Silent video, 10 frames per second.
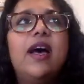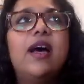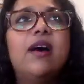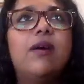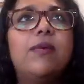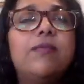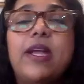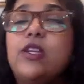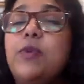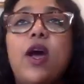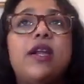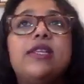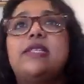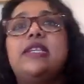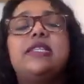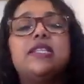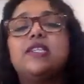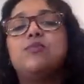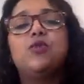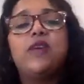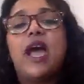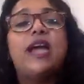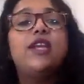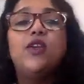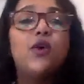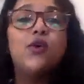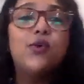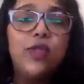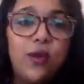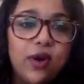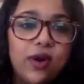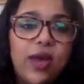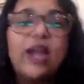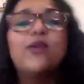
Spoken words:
And to be honest, until this movie, I didn't know who they were.